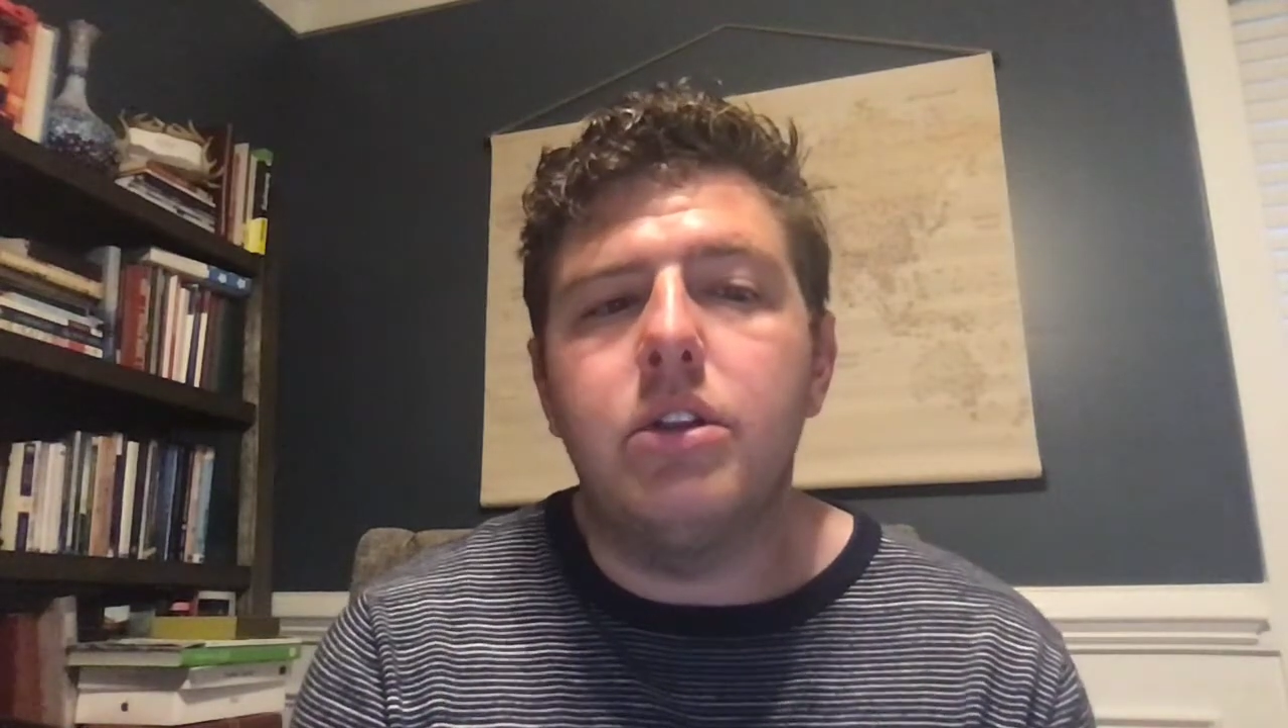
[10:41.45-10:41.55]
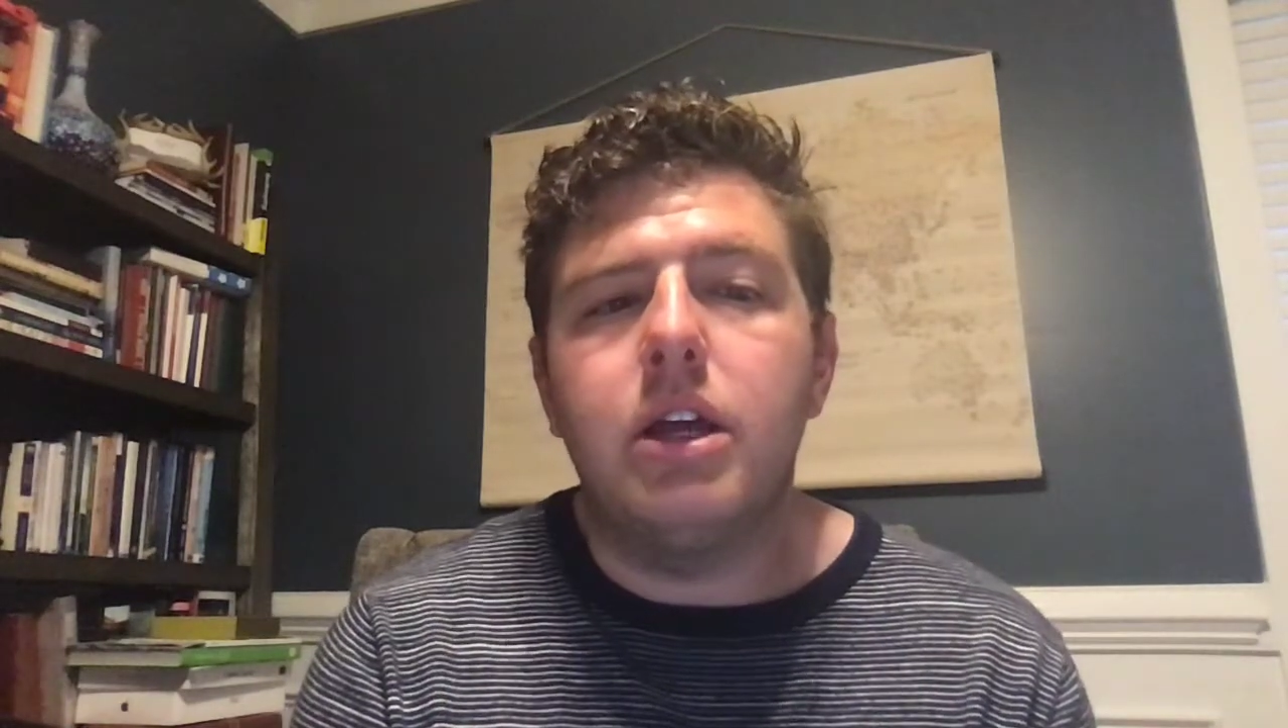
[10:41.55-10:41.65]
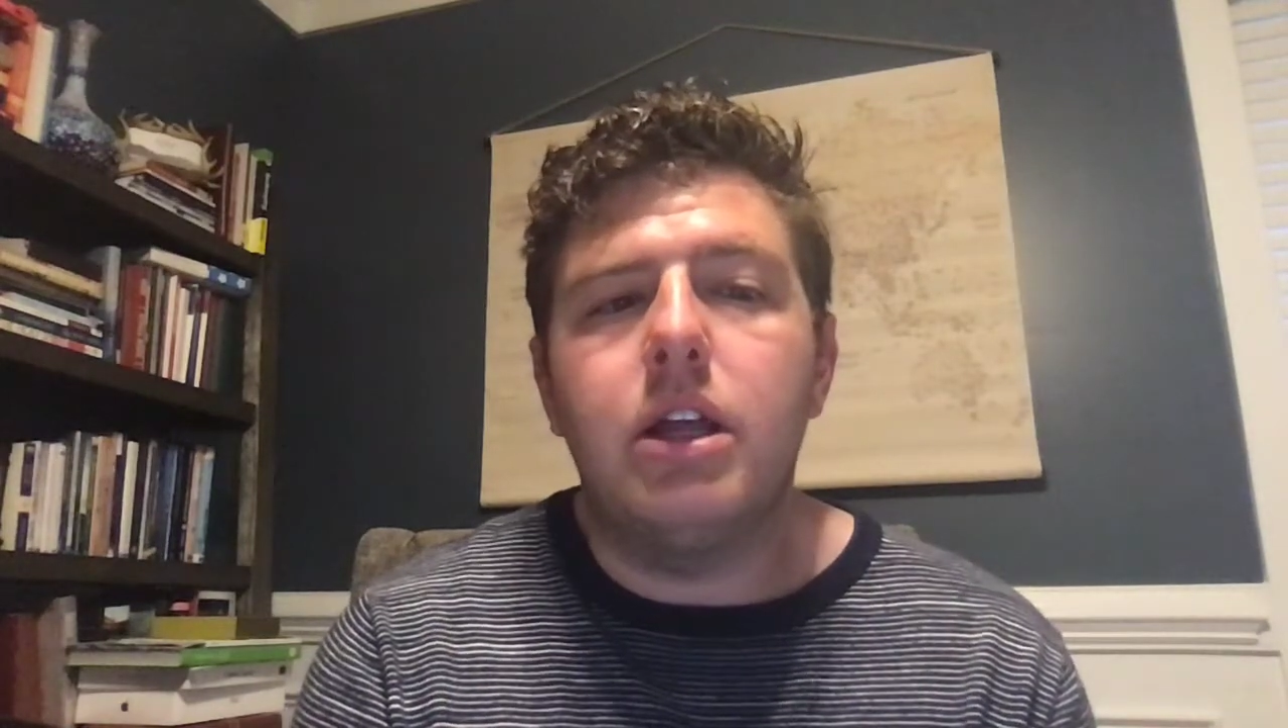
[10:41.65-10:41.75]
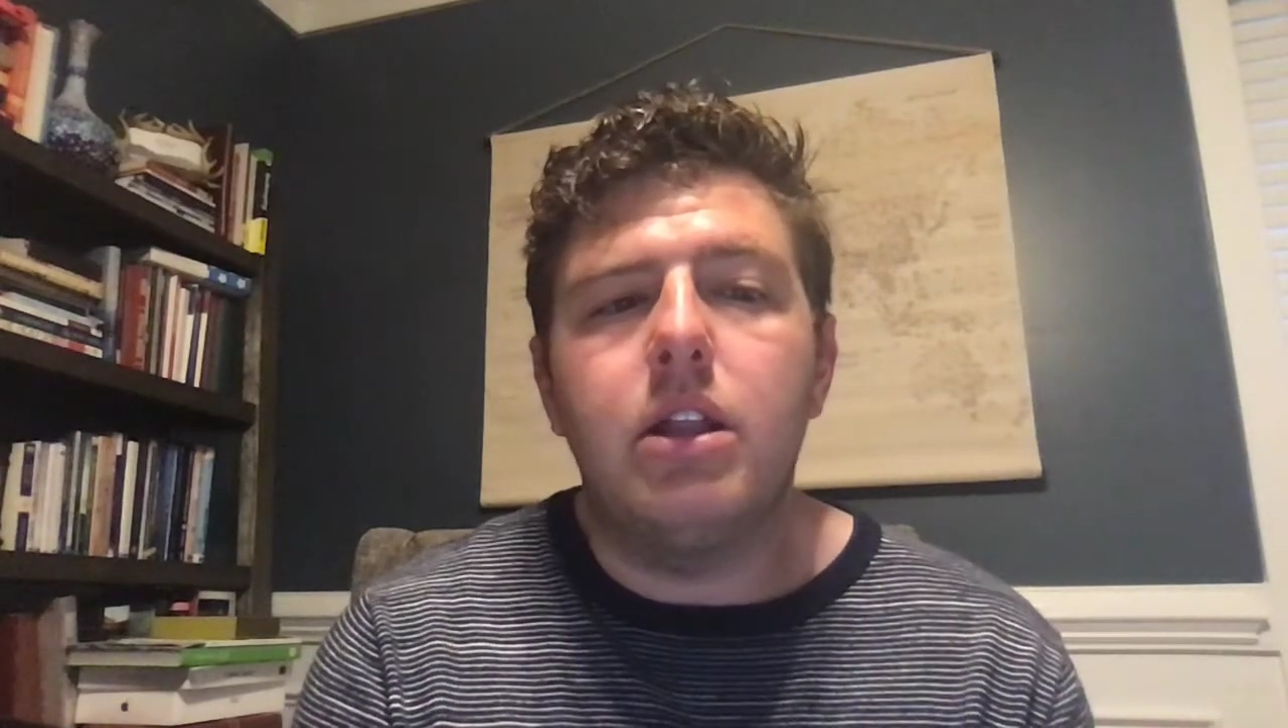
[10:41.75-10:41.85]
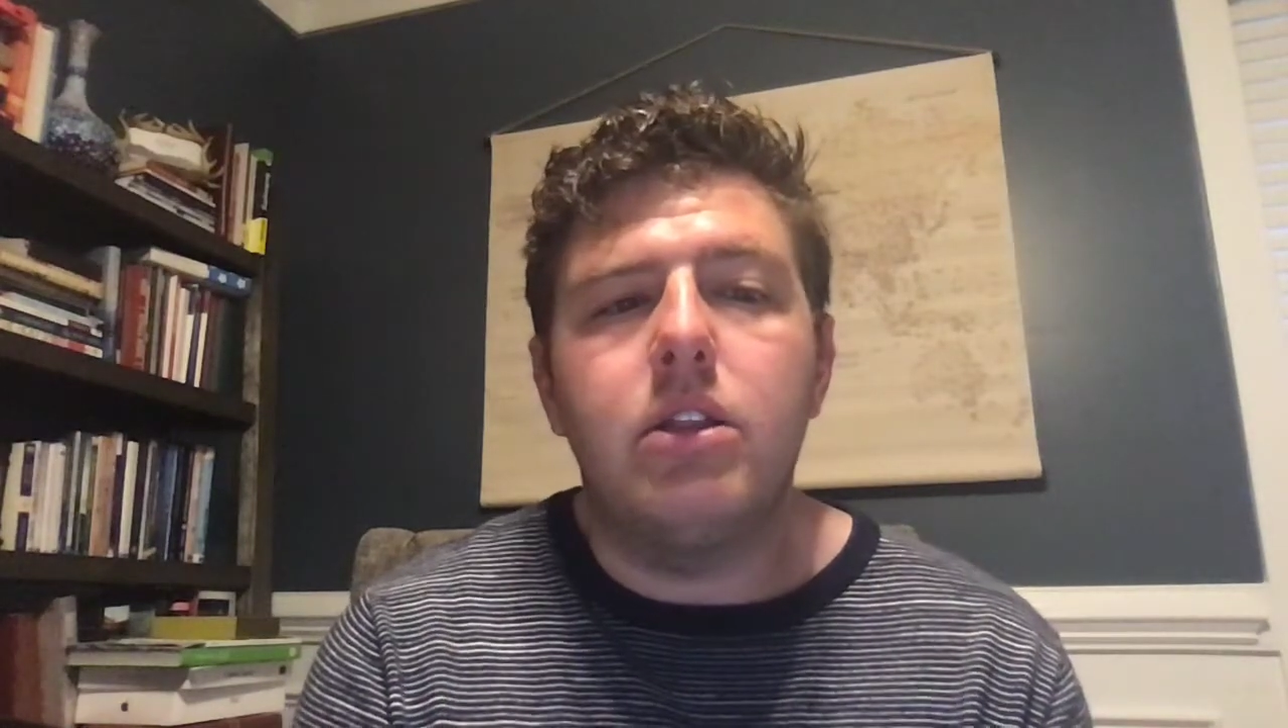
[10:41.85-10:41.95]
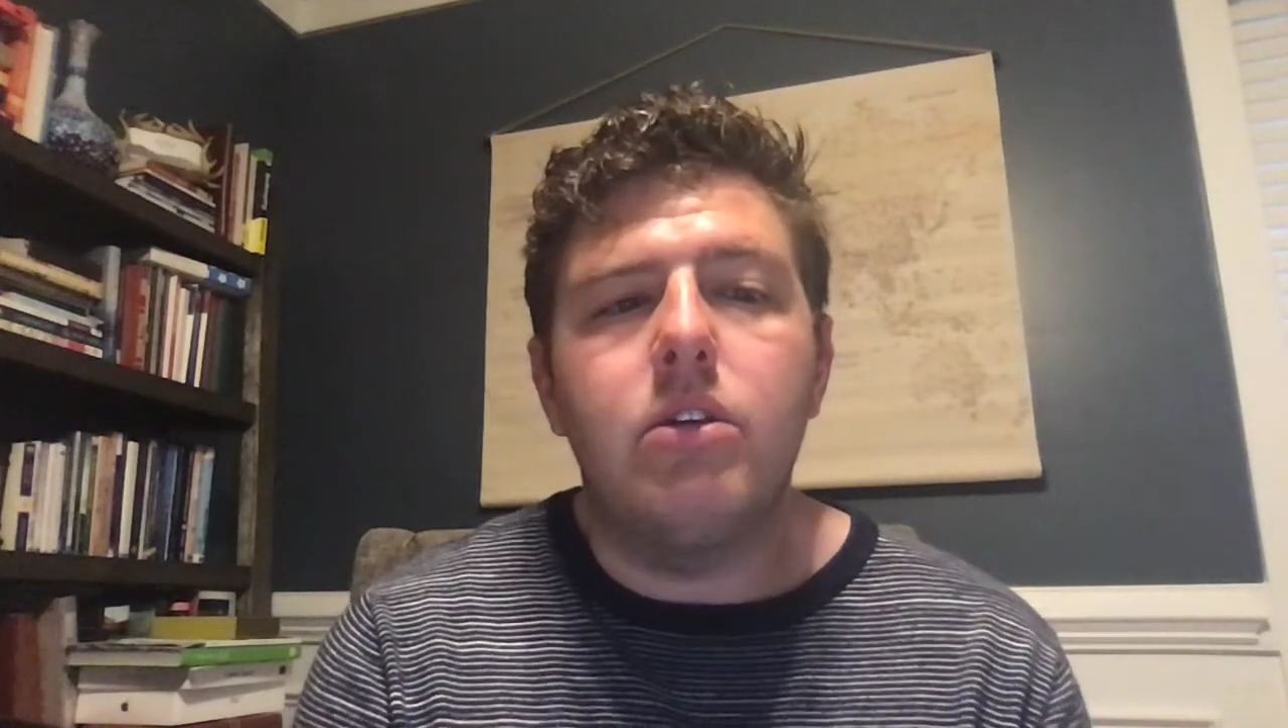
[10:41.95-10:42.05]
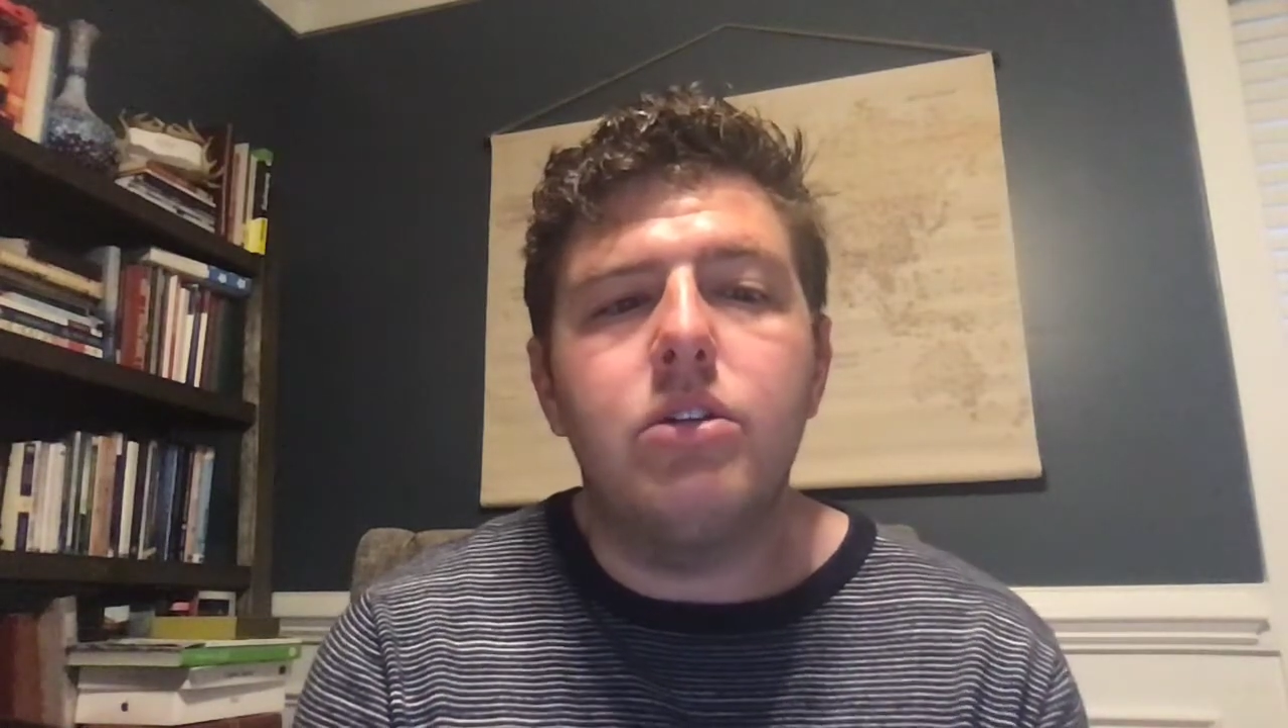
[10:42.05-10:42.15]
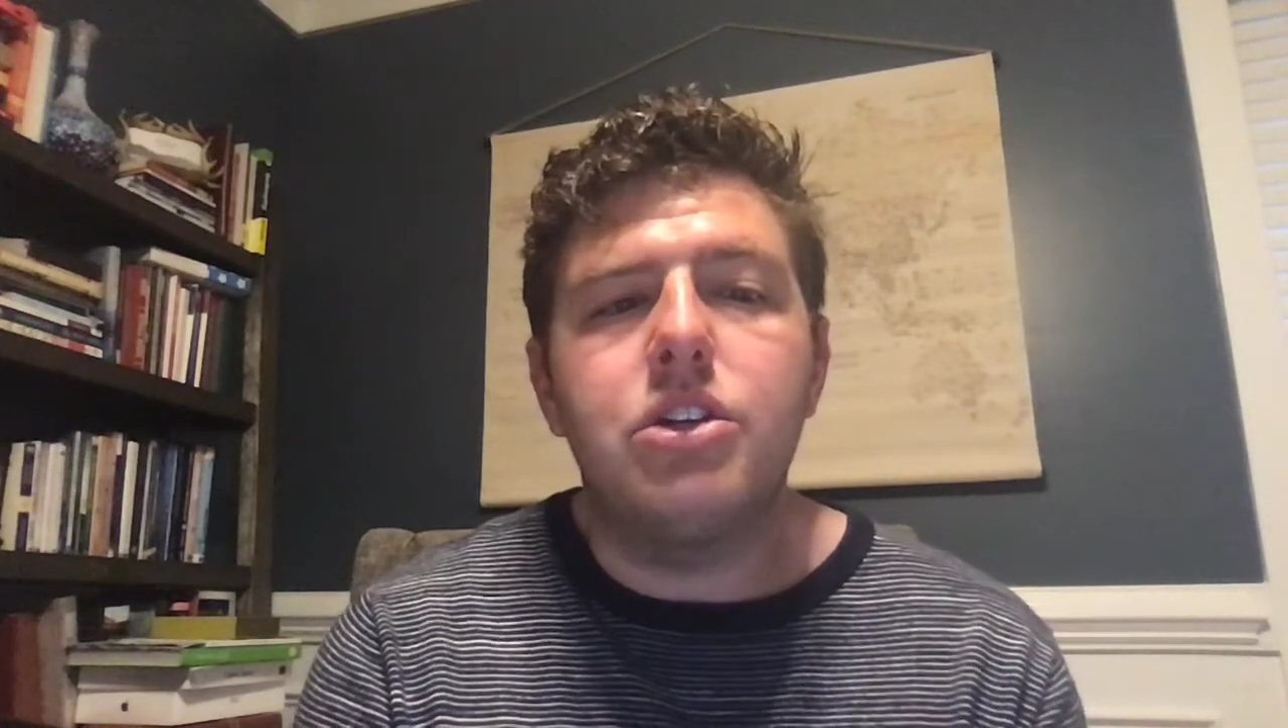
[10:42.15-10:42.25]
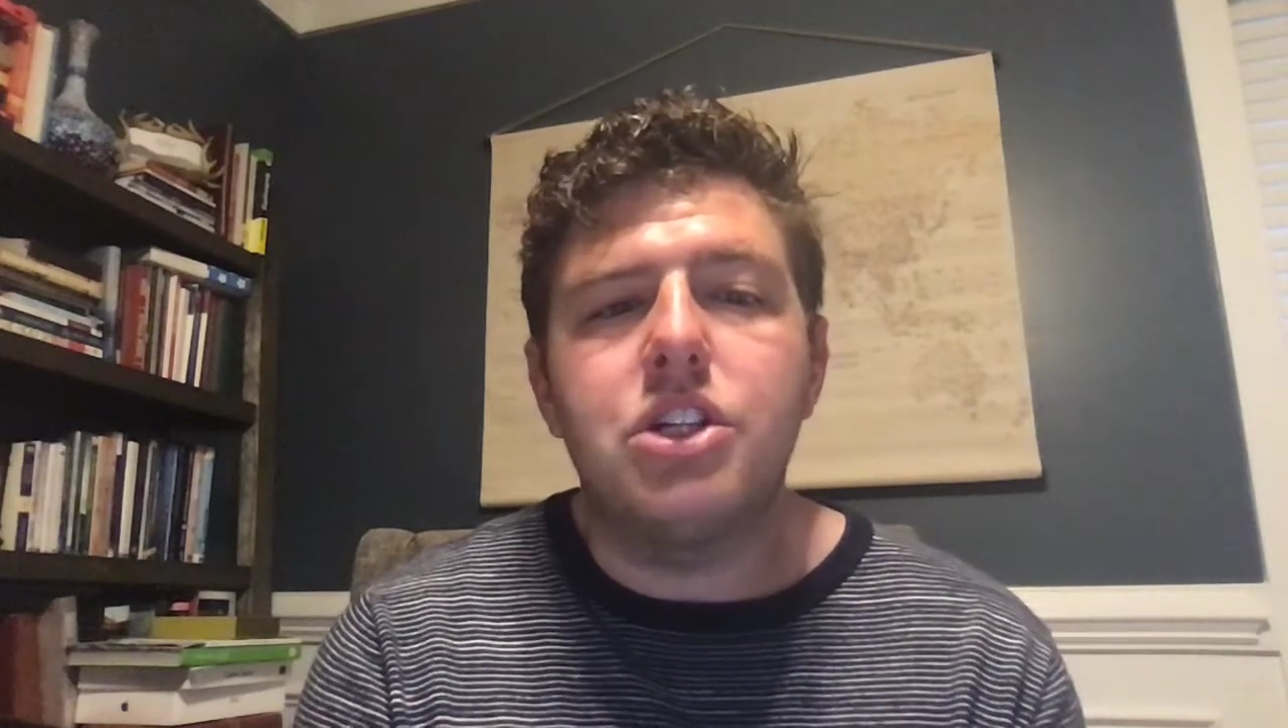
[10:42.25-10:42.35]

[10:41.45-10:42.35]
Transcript: That though this